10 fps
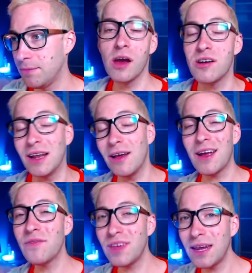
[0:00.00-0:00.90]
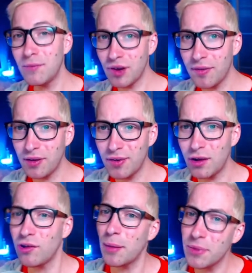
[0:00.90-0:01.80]
Alright, like I've said in previous
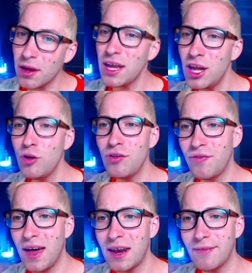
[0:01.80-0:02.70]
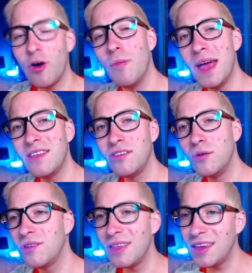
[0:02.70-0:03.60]
videos, I'm not a huge fan of homemade
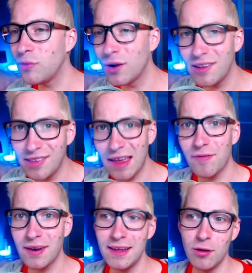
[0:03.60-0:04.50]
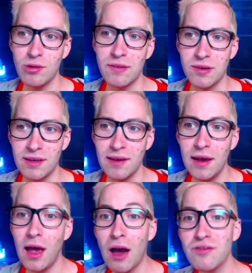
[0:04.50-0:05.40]
suits, and this one is definitely no different.
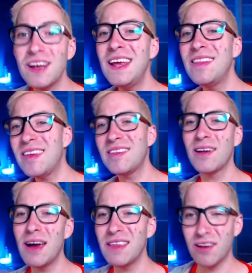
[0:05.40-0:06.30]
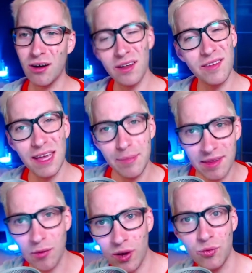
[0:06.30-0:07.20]
I really dislike the color scheme that
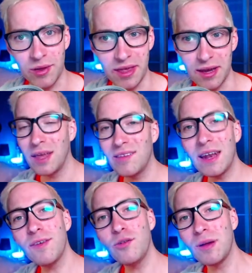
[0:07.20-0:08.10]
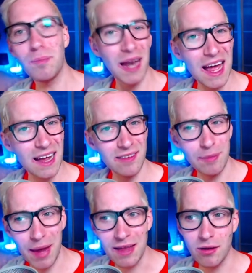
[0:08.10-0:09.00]
they went with here. Instead of using black as the
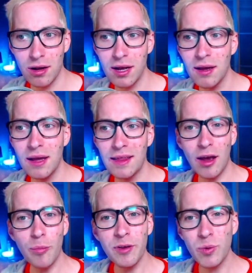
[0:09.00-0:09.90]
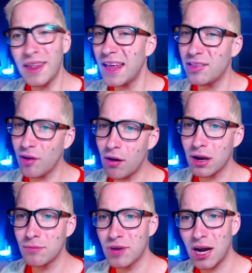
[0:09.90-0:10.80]
main color, they opted with a
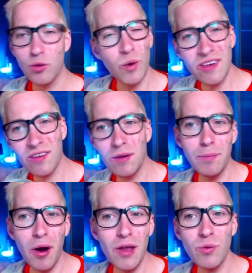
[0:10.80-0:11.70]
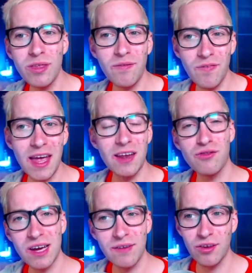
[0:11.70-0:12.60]
darker brown, which combined with the faded
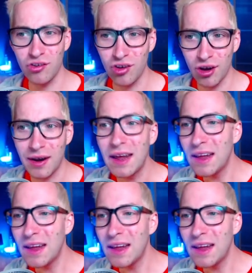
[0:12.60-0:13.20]
red of the shirt,